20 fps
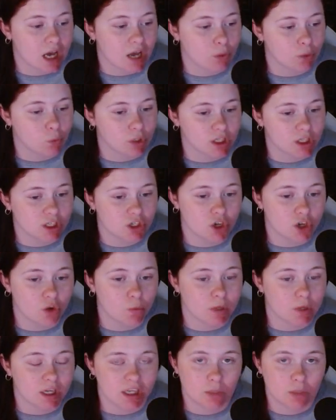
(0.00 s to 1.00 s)
I wouldn't know
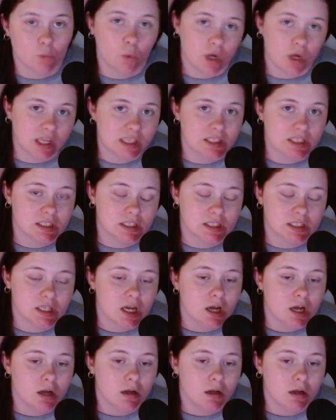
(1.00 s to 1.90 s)
where he was.